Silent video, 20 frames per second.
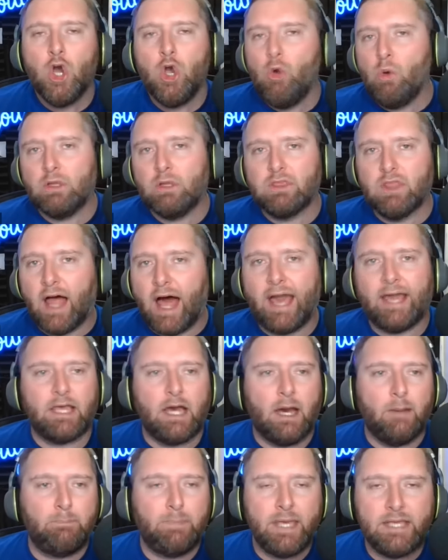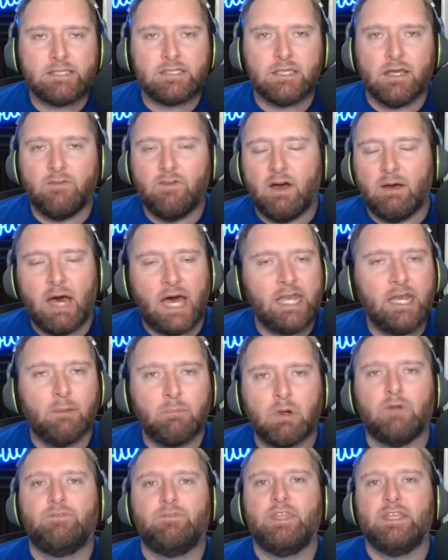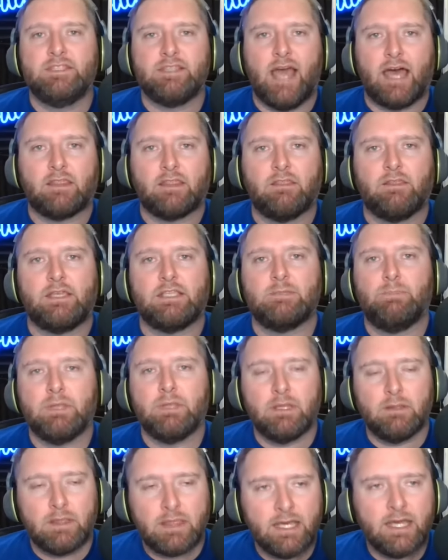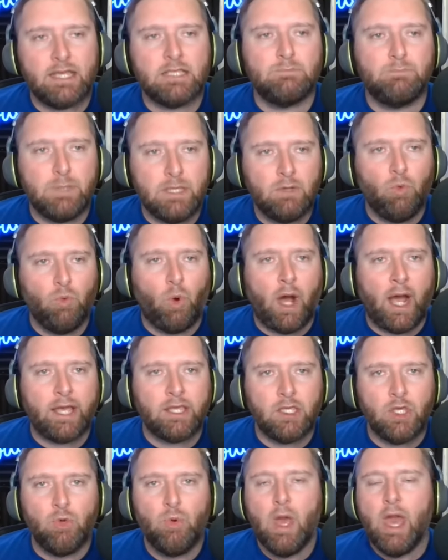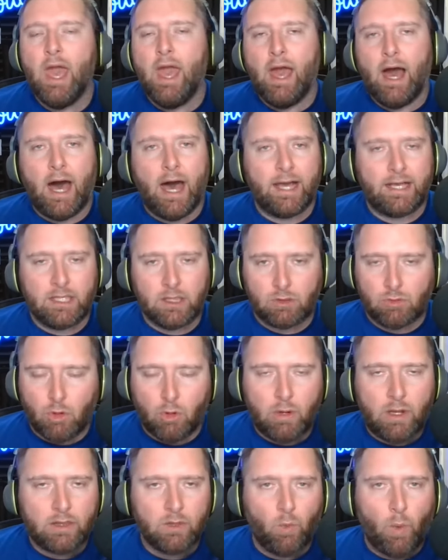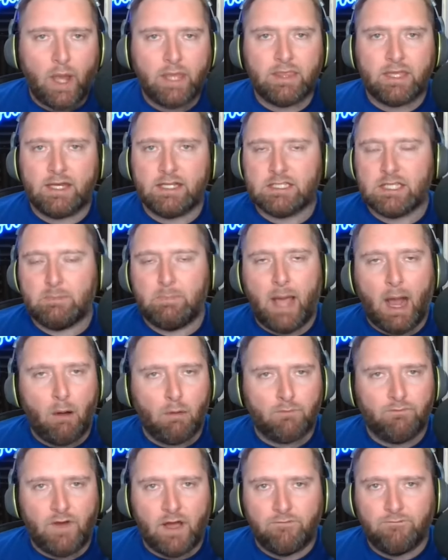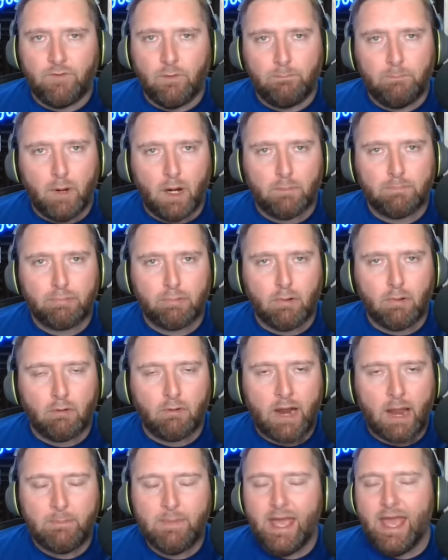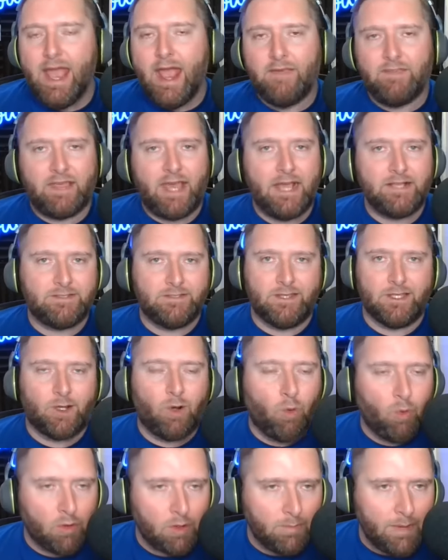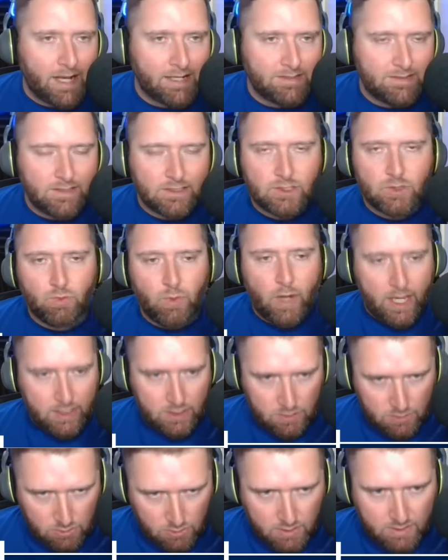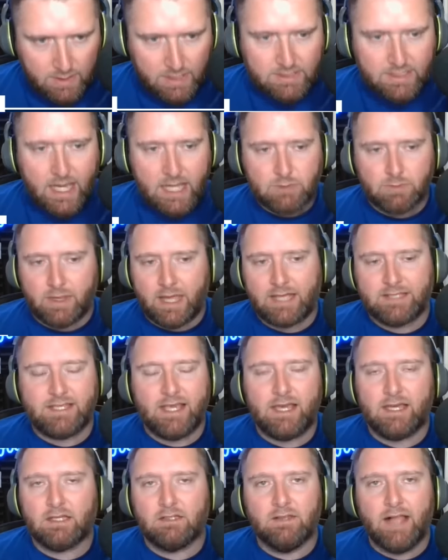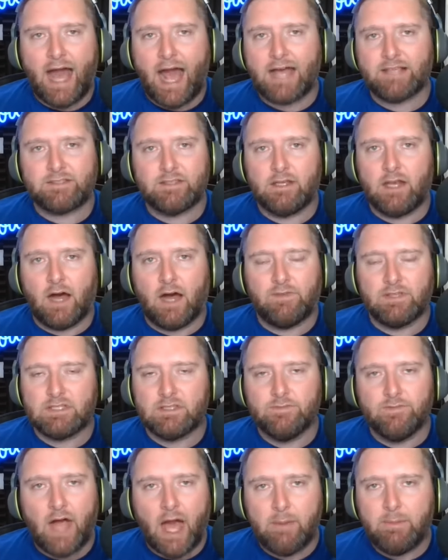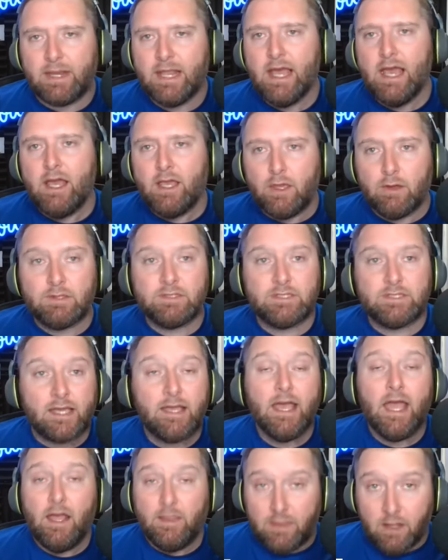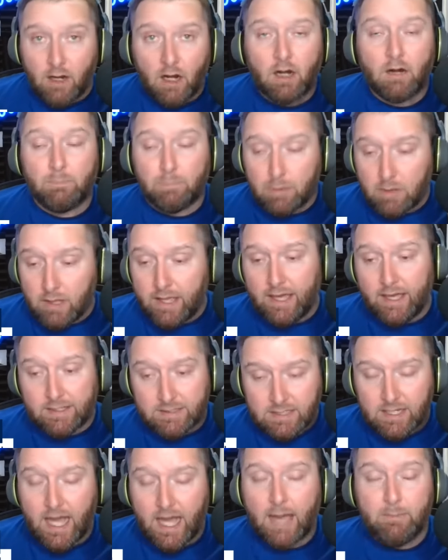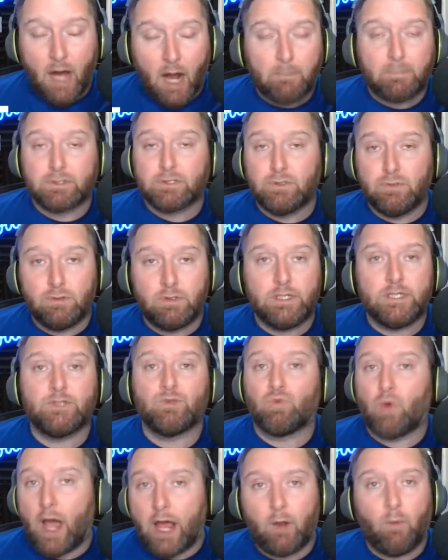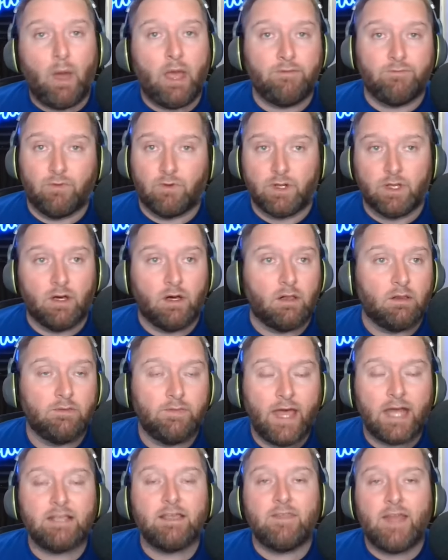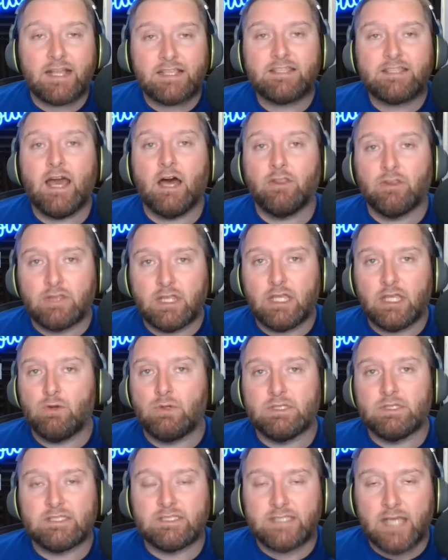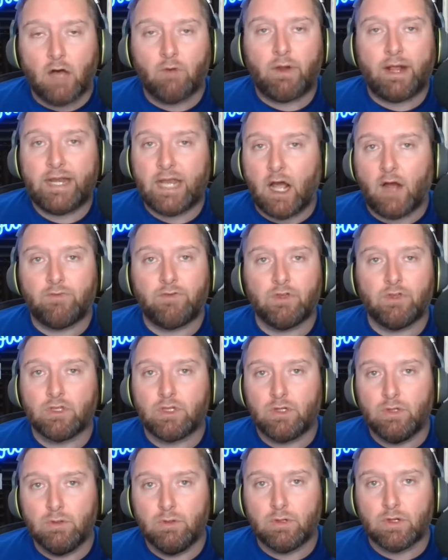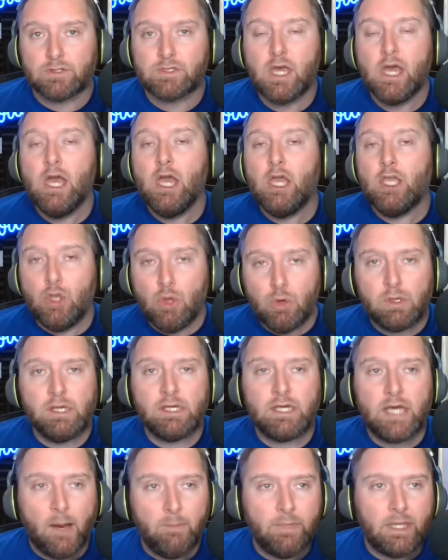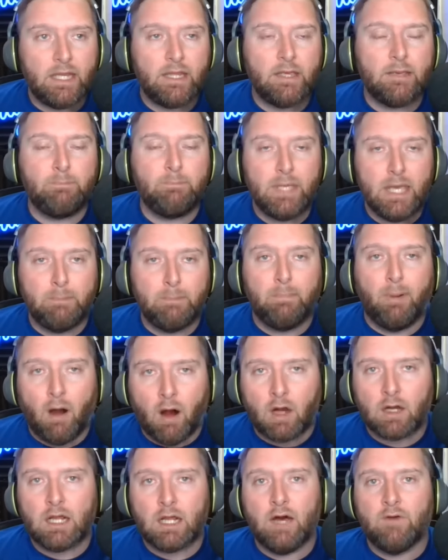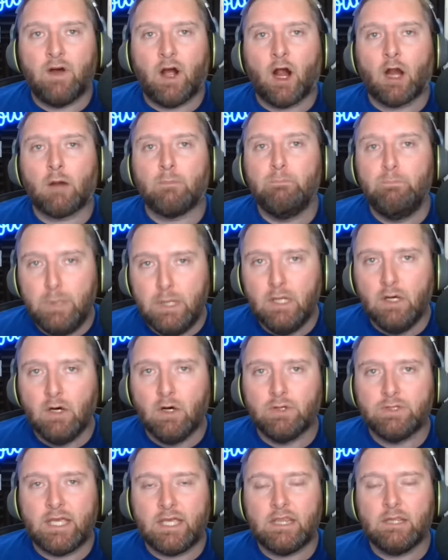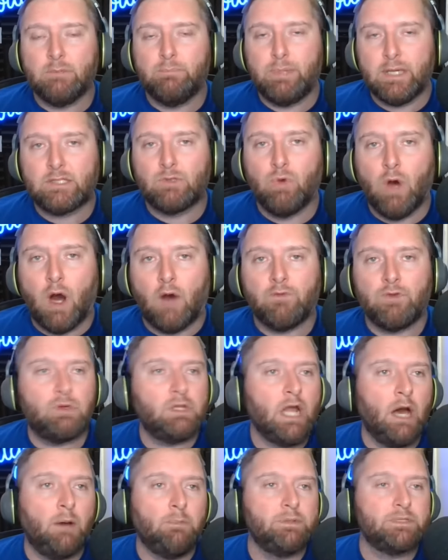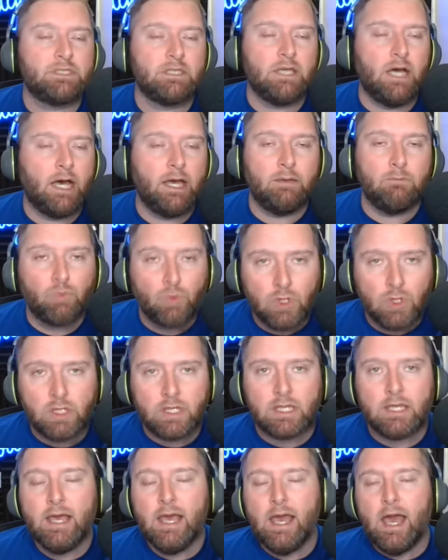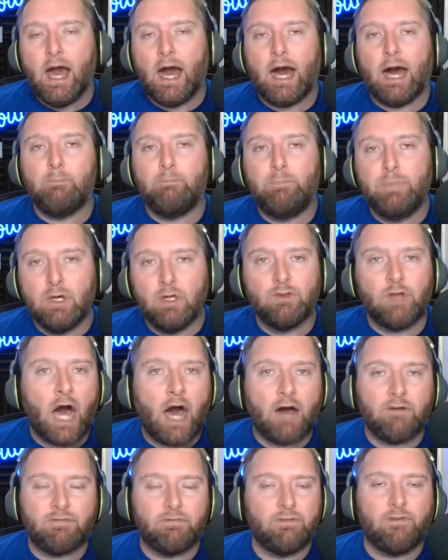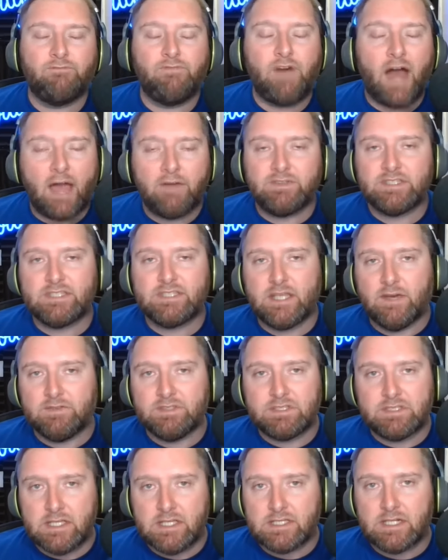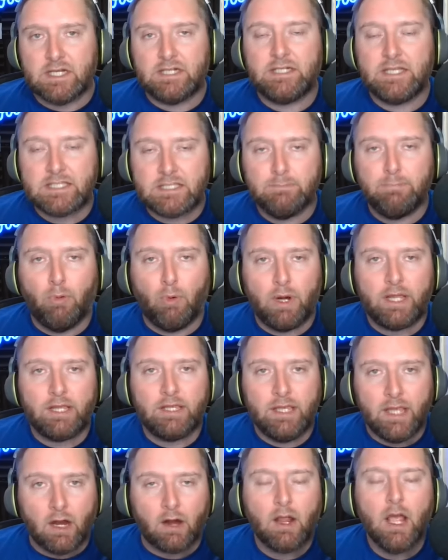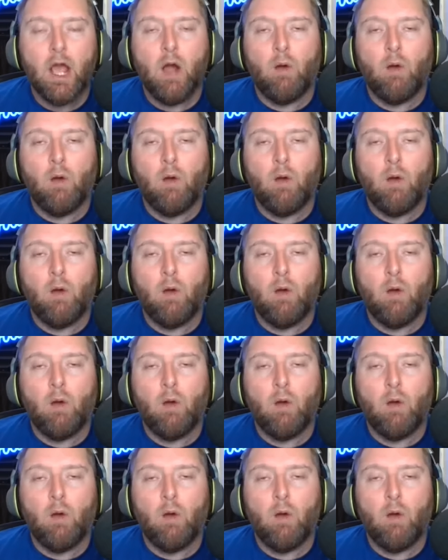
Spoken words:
who would like a piece of a number of these athletes. But the thing is, BYU can throw around the weight that it's a Power 5 football program. In the case of the quarterback situation, or in this case with Isaiah Glass, an offensive lineman, you can say there are playing time opportunities right away for y'all. That's the other thing you can sell right now if you're the Cougars. You can come in and be a part of our build in the Big 12. You can help us build off of a 5-7 season, a disappointing year.